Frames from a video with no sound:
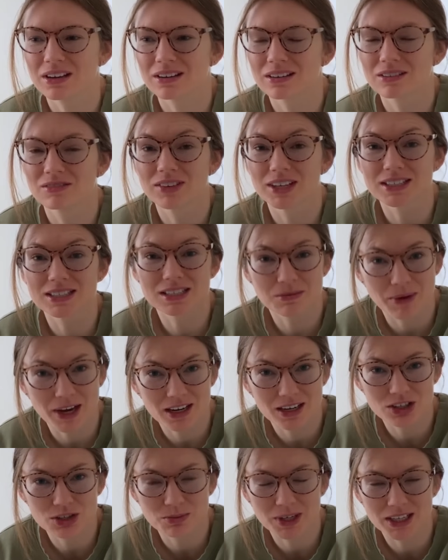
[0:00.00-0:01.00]
convinced
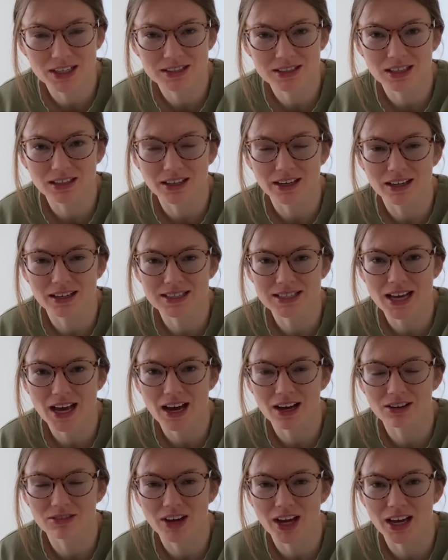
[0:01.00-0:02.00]
management to let us
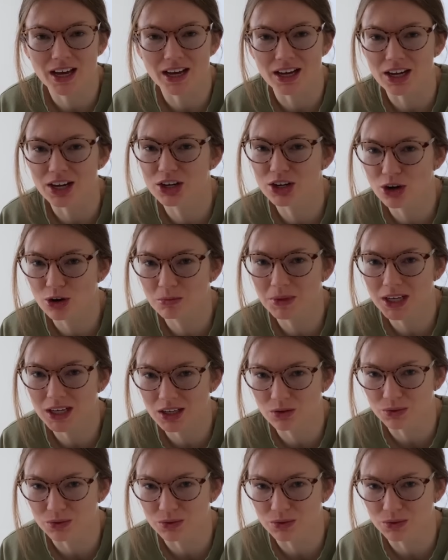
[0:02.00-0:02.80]
have a no meeting